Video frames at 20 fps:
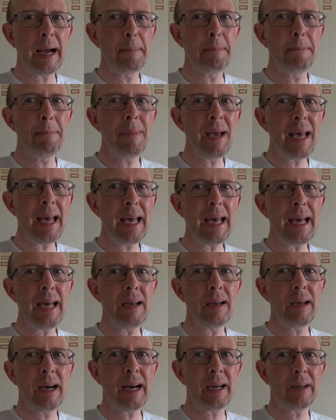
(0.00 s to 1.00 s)

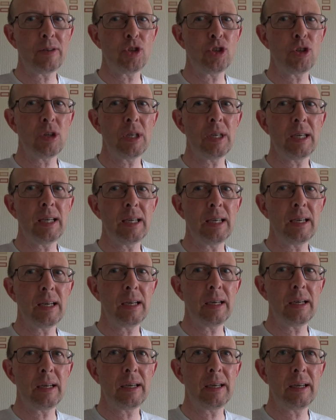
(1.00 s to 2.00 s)
may actually
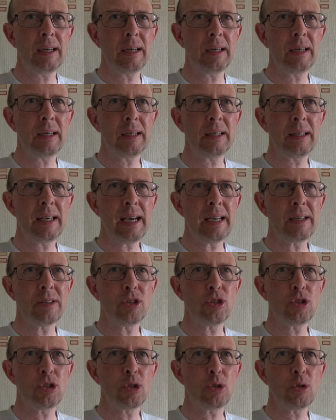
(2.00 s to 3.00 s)
get
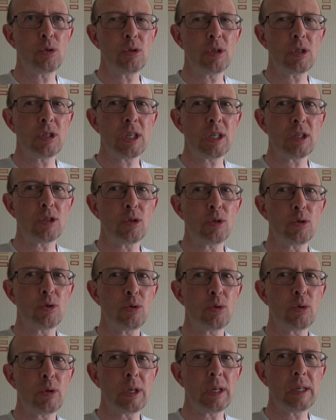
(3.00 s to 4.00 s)
to the
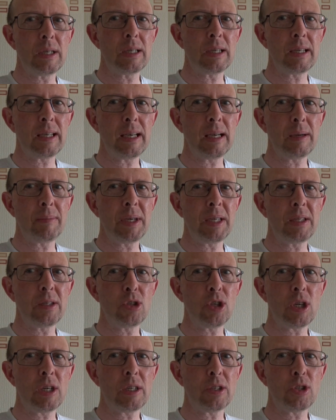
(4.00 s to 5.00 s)
600
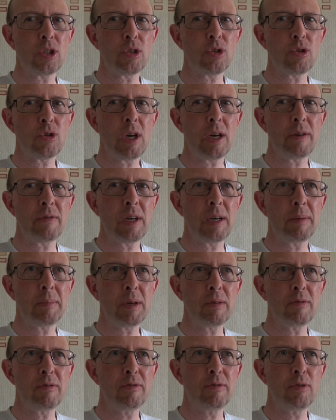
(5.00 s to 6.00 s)
kilometer challenge on Strava.
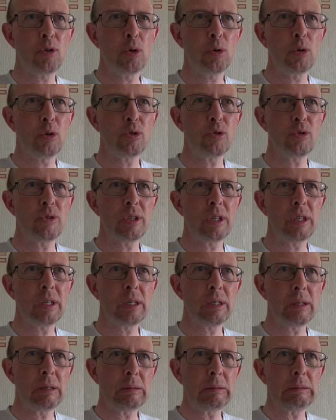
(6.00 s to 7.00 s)
I'm at
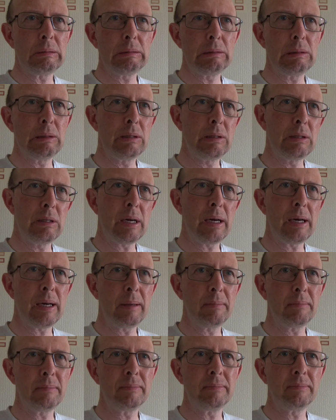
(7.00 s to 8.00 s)

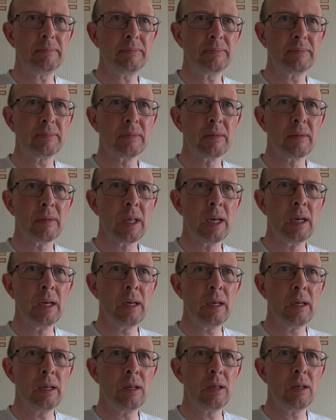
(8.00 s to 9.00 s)

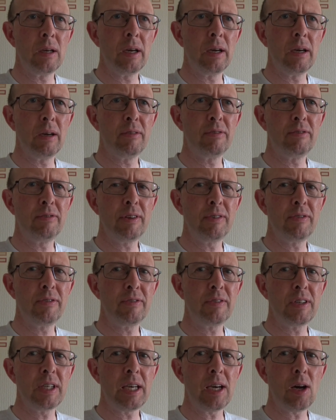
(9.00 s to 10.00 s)

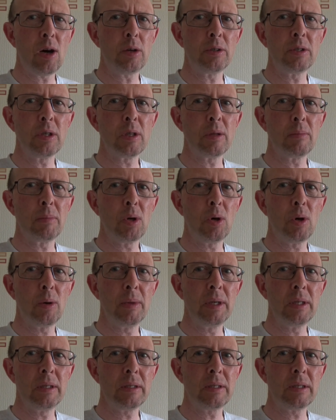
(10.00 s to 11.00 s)
450 odd at the
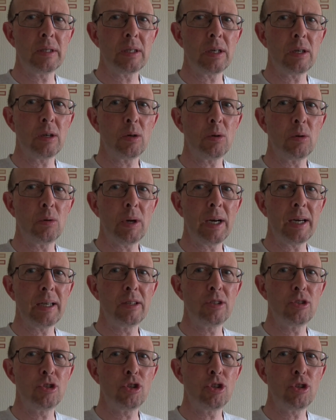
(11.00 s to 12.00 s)
moment, so
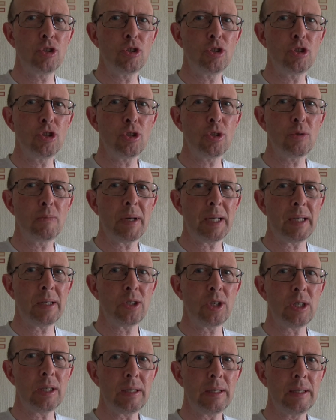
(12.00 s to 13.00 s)
I should
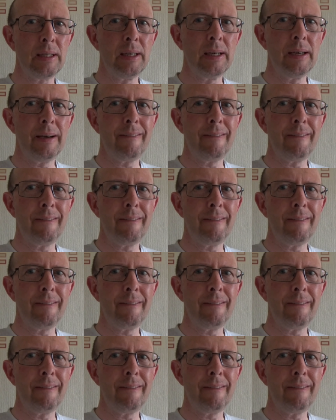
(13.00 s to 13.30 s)
manage it.